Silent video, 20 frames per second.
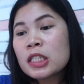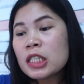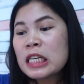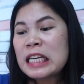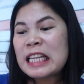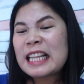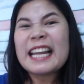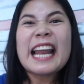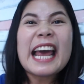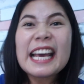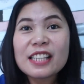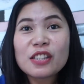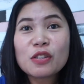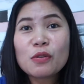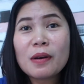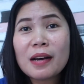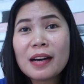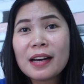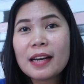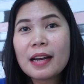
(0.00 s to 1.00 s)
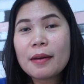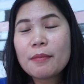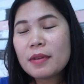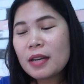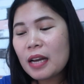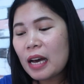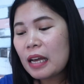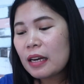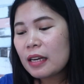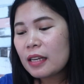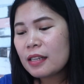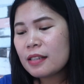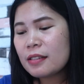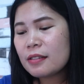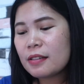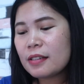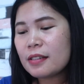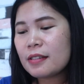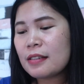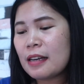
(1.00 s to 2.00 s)
The next one, I'm not as
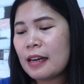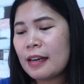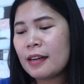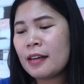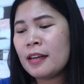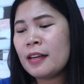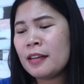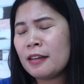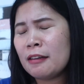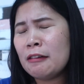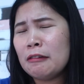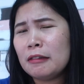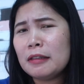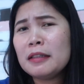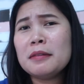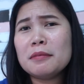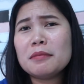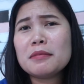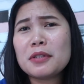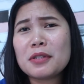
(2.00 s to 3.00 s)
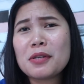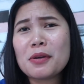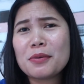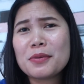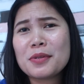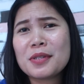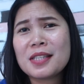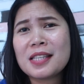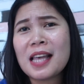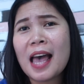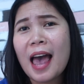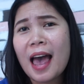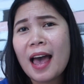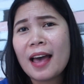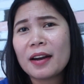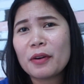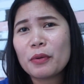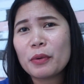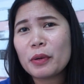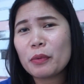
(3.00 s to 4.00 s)
excited. I'm so sad
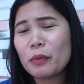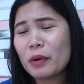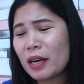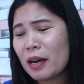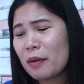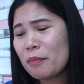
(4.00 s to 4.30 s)
with what I